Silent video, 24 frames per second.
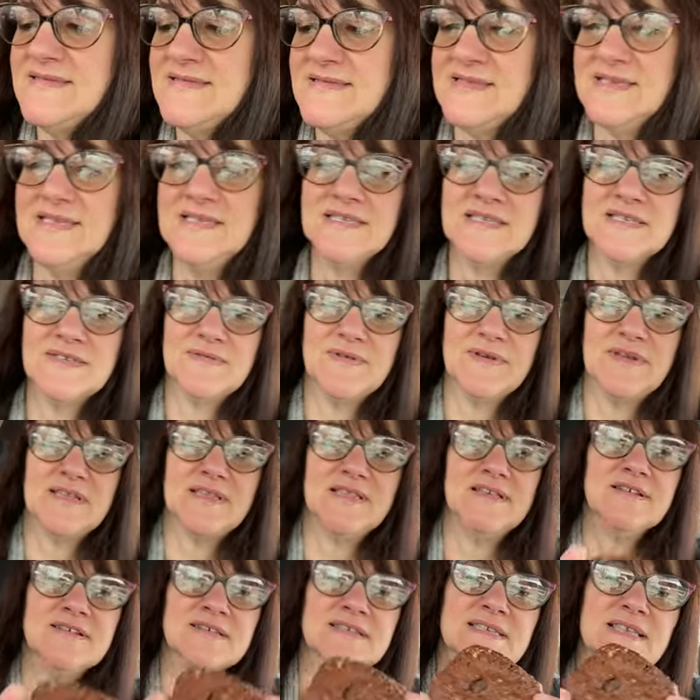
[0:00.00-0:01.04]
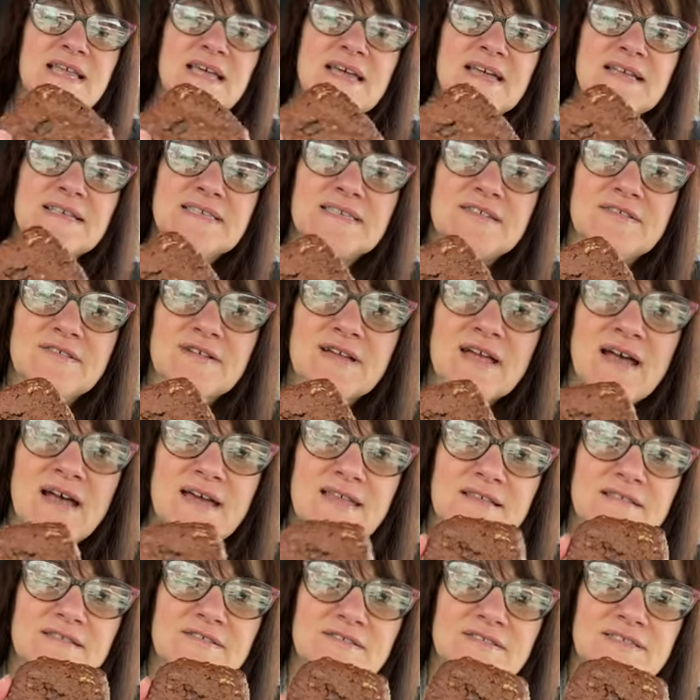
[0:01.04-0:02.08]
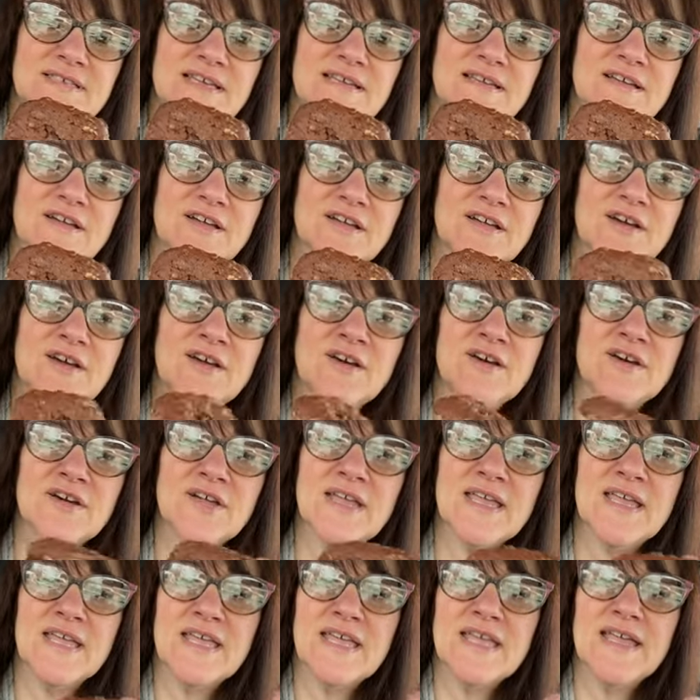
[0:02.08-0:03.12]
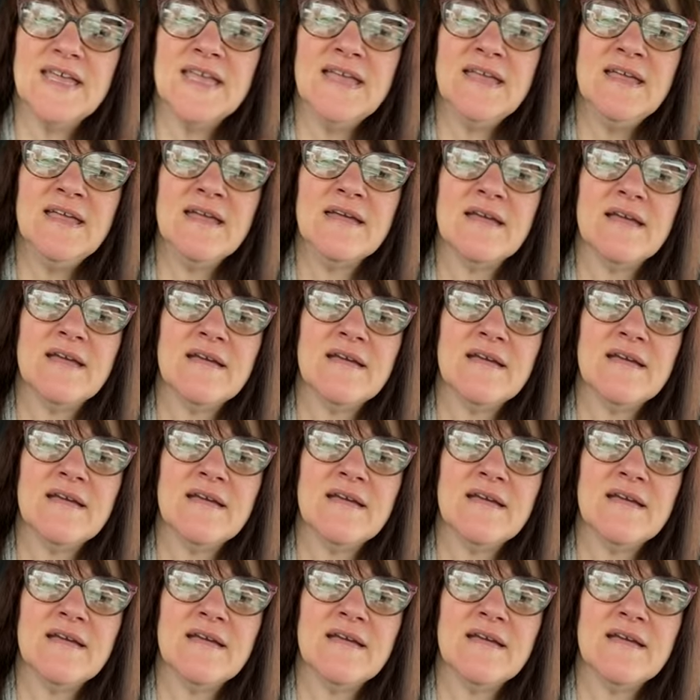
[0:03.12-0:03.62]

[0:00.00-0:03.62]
This is what it looks like. So it kind of looks like a cookie.